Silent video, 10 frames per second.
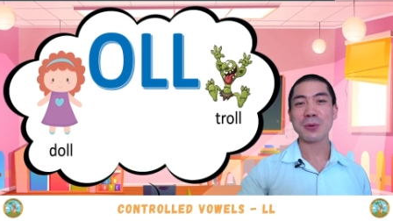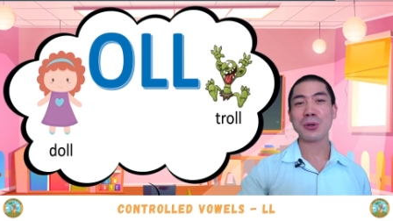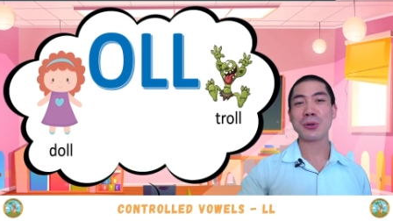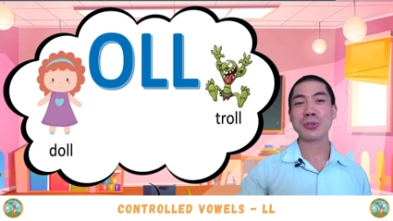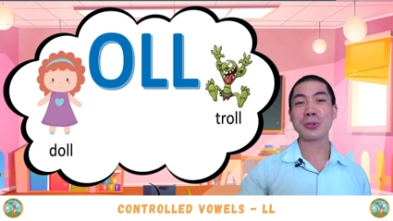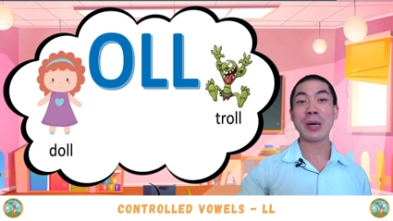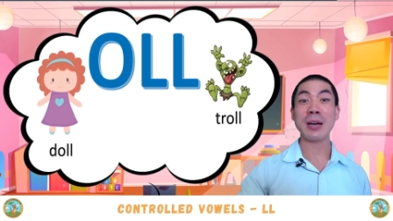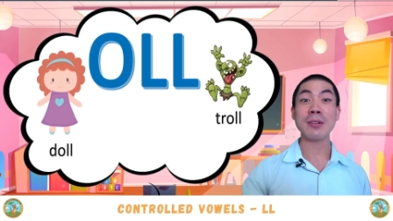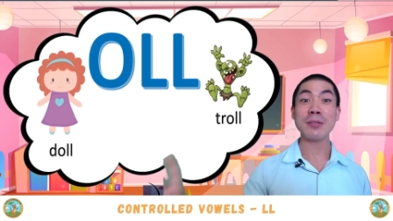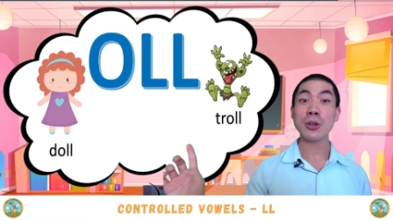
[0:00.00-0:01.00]
We also
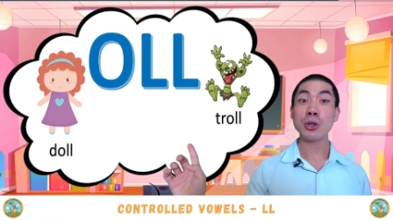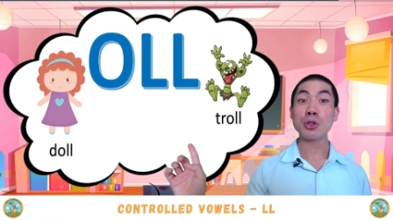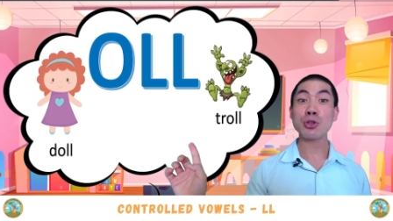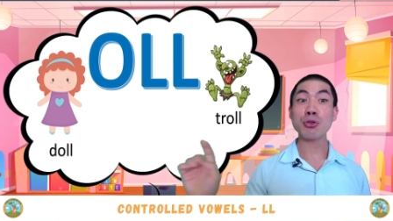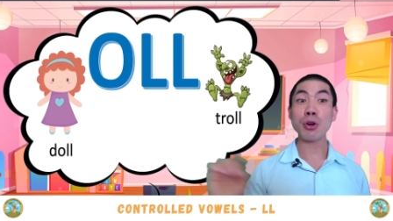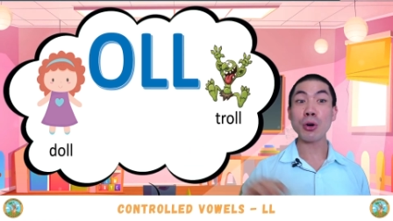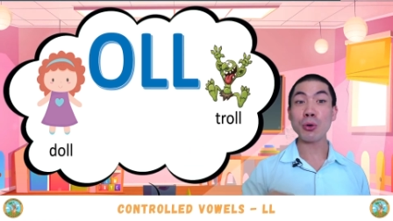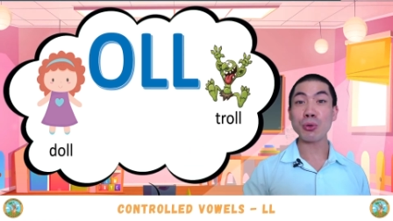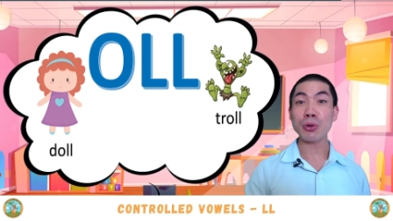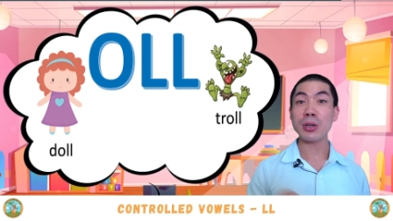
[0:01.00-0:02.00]
have
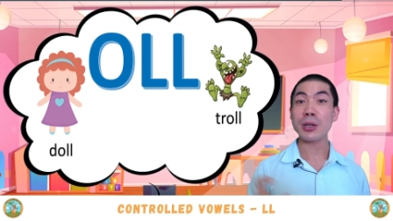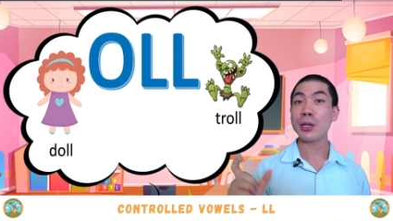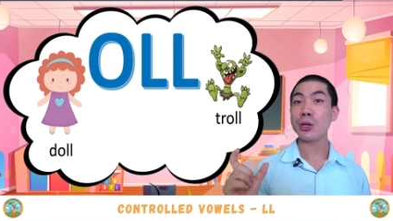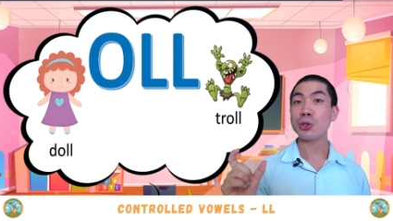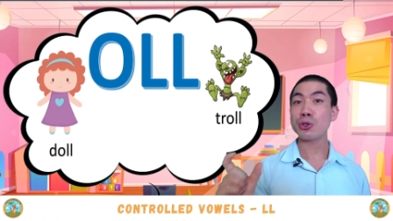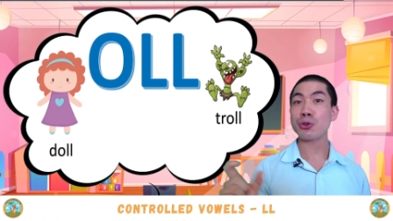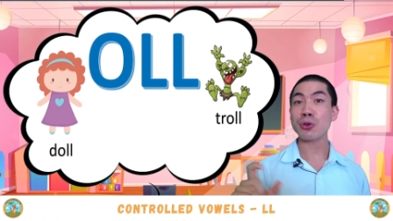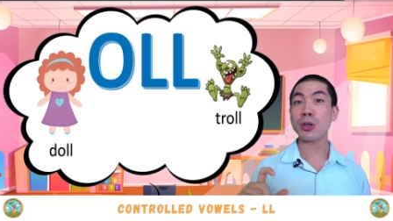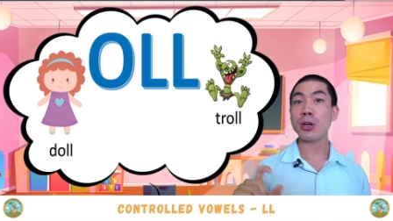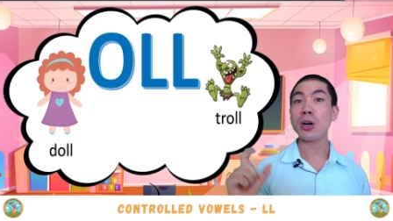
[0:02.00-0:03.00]
troll,
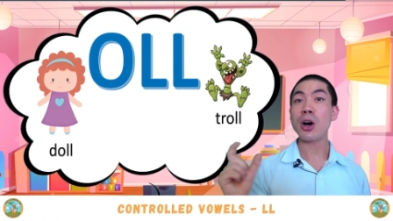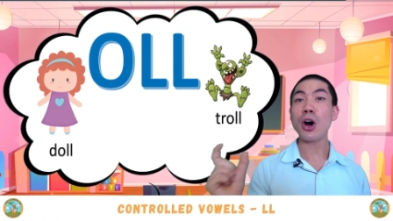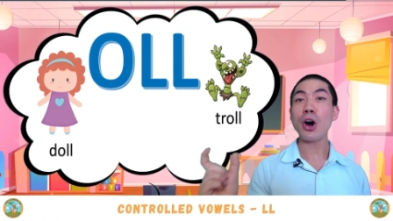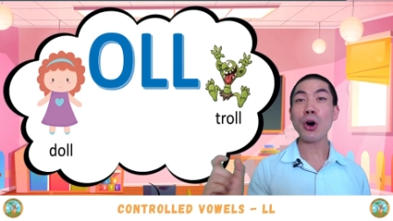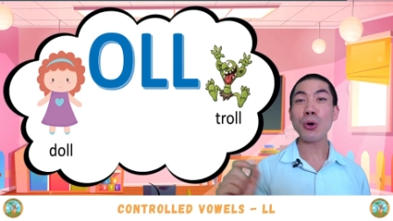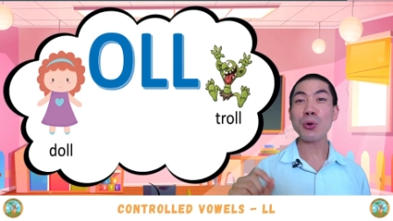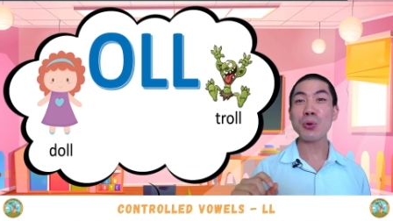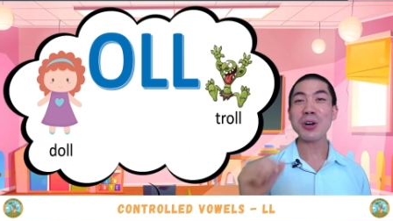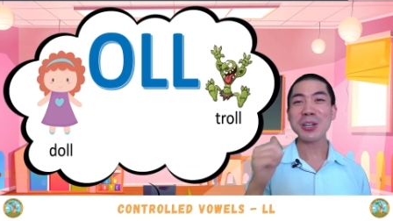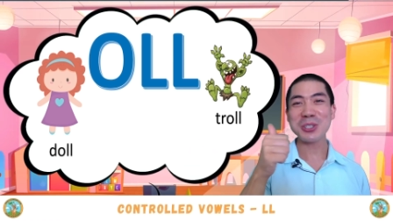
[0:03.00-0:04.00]
tr,
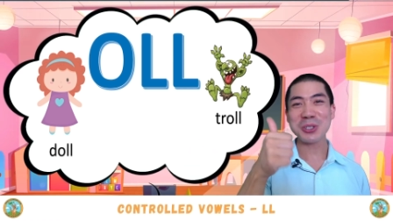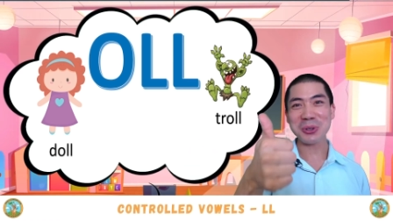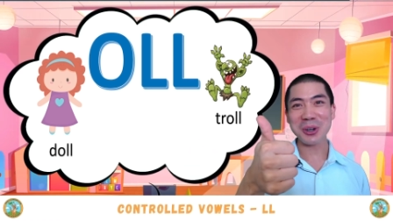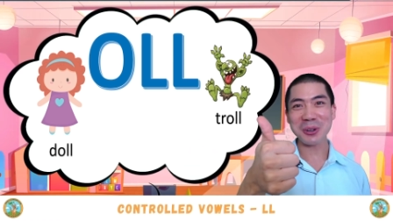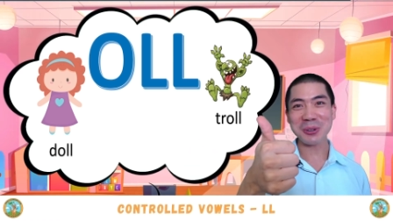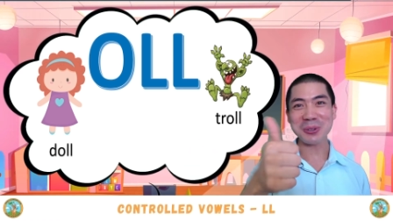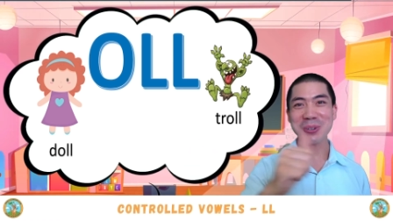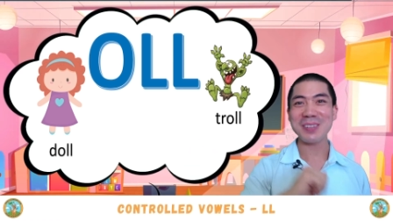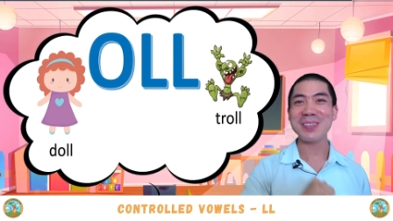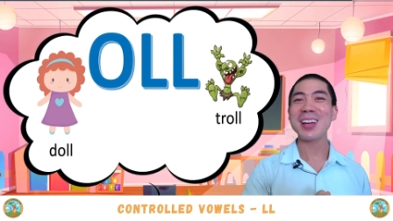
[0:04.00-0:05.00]
o,
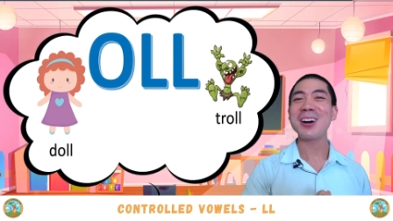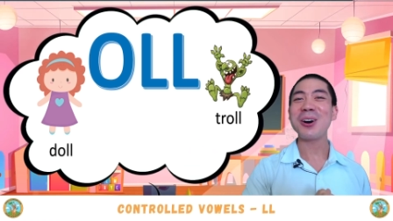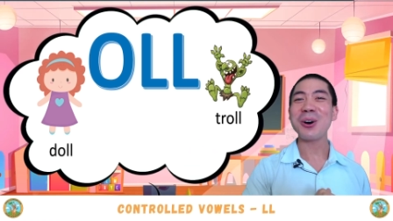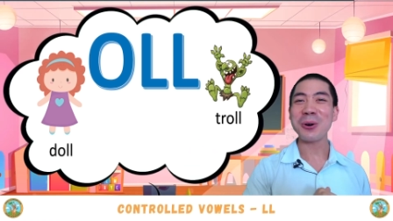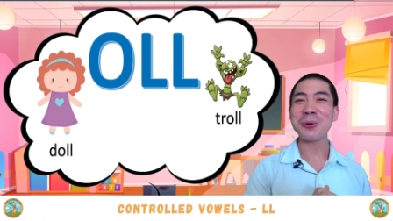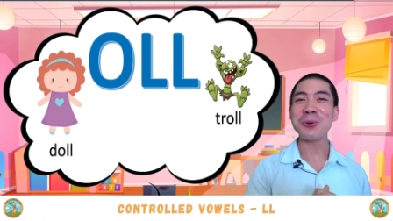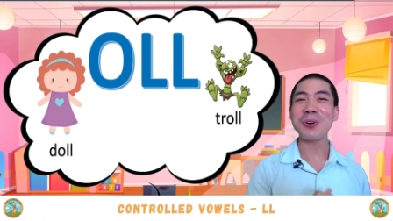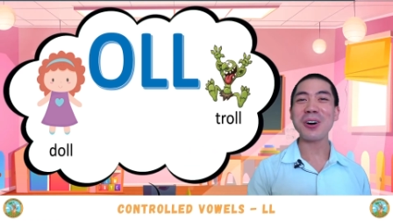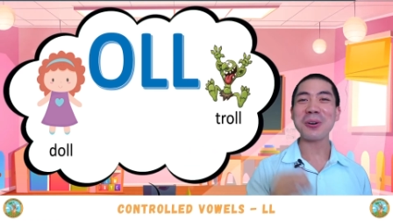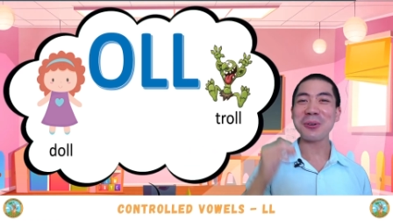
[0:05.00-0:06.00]
troll,
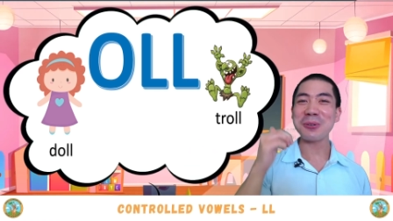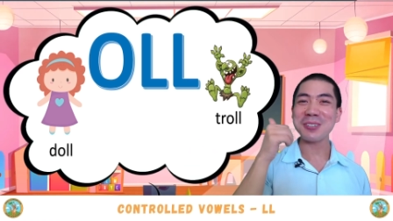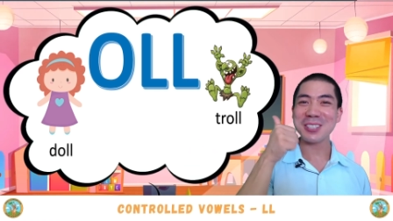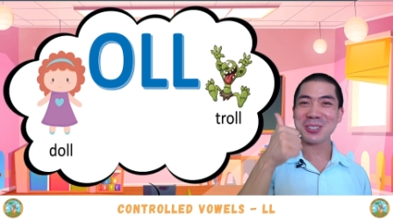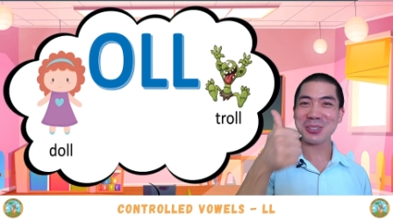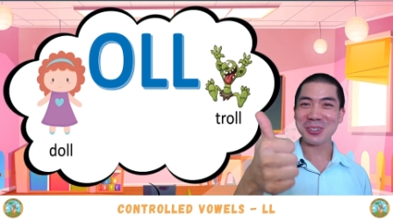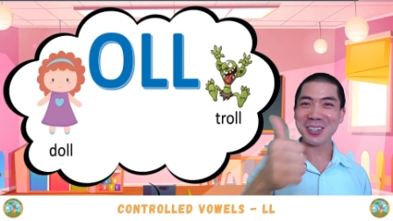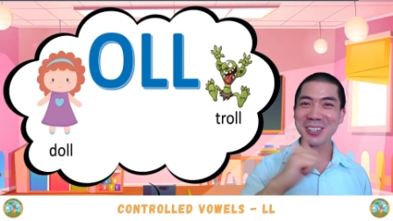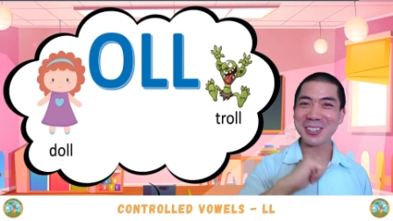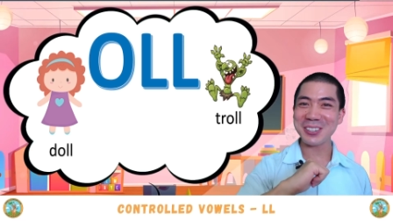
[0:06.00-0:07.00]
o, o,
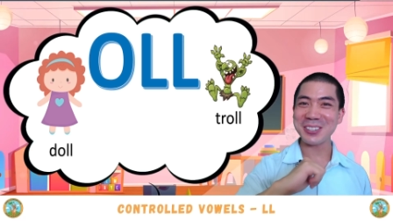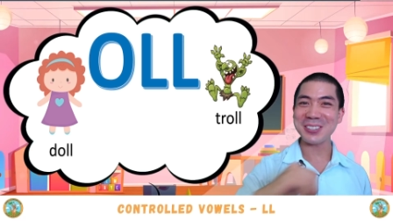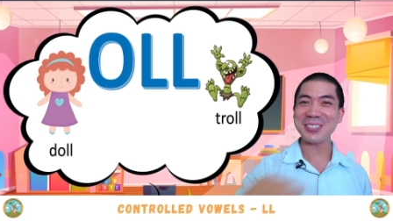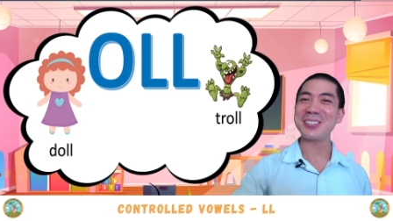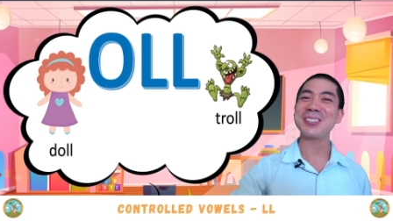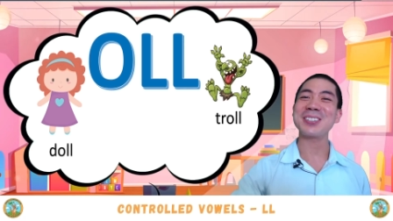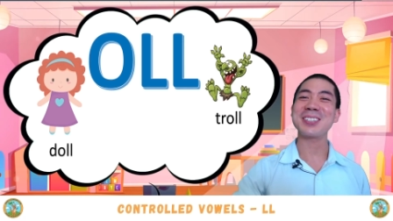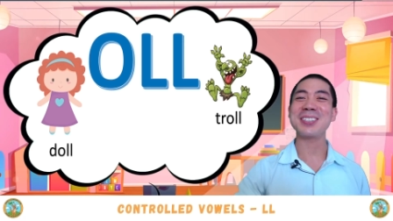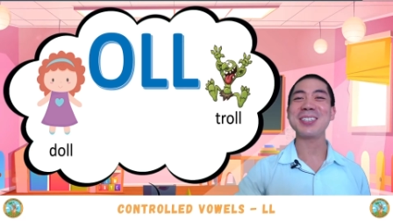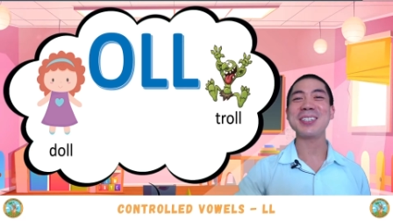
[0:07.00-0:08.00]
troll.
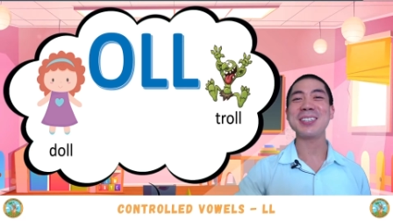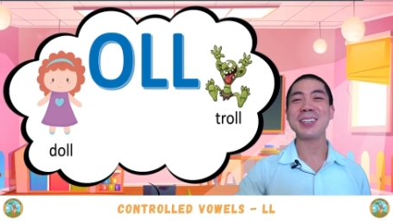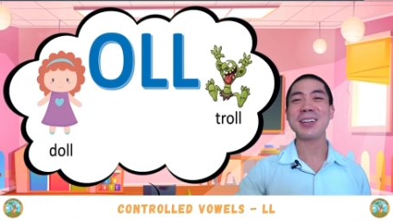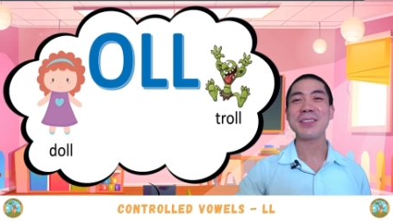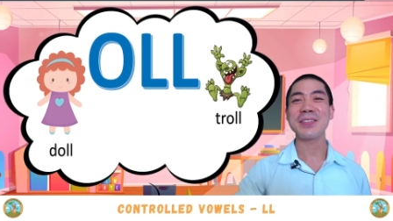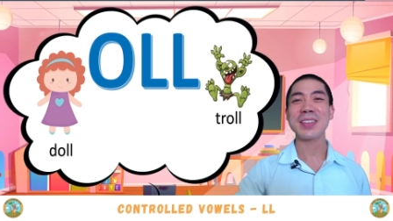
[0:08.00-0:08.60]
Good.